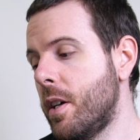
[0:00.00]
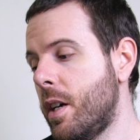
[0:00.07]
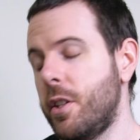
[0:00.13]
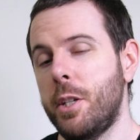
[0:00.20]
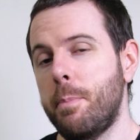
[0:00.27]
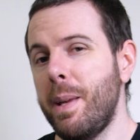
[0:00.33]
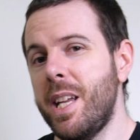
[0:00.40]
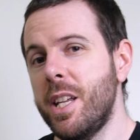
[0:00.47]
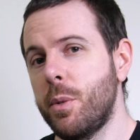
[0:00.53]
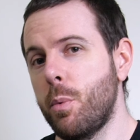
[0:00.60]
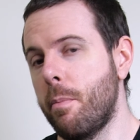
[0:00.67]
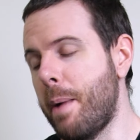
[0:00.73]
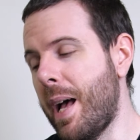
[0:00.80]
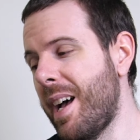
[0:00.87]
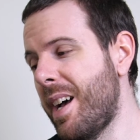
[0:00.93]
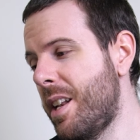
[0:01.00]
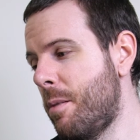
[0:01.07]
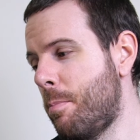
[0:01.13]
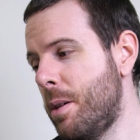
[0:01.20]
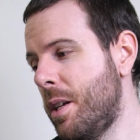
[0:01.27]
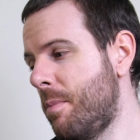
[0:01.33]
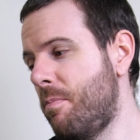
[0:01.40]
The speakers were bad,
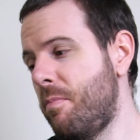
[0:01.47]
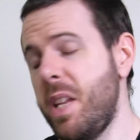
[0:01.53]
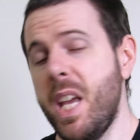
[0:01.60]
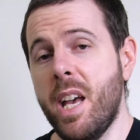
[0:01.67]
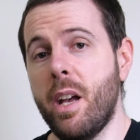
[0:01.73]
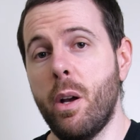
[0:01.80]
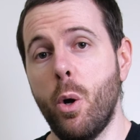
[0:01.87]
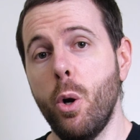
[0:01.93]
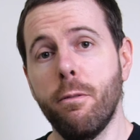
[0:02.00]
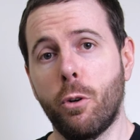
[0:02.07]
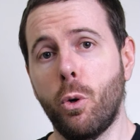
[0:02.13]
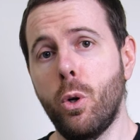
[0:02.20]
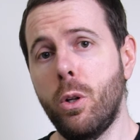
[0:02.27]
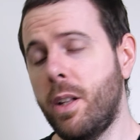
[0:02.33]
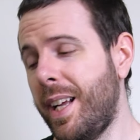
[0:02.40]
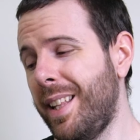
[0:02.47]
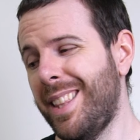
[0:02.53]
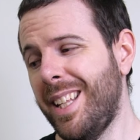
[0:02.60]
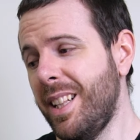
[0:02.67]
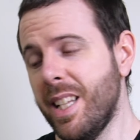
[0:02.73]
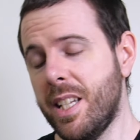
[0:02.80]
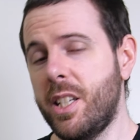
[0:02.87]
but yeah, overall, I
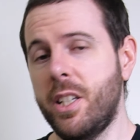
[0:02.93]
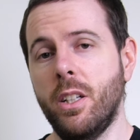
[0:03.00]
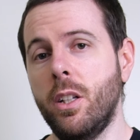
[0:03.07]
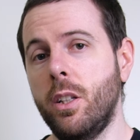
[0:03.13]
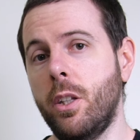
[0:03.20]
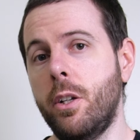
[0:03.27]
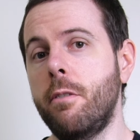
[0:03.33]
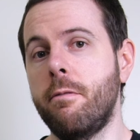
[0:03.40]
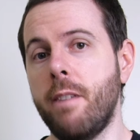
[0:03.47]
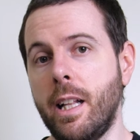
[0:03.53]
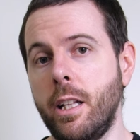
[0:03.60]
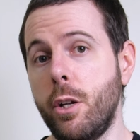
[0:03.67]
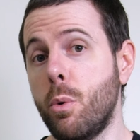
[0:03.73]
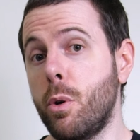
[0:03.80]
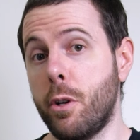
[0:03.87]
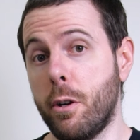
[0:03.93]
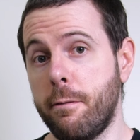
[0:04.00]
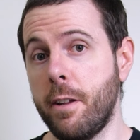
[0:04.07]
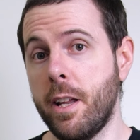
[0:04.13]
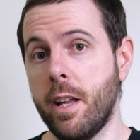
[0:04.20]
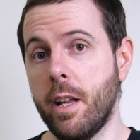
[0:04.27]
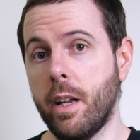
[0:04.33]
think there's still a lot of value on offer
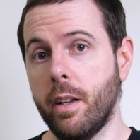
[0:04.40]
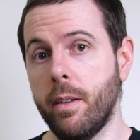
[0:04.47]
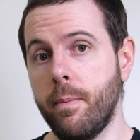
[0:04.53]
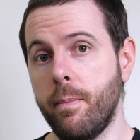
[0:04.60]
here.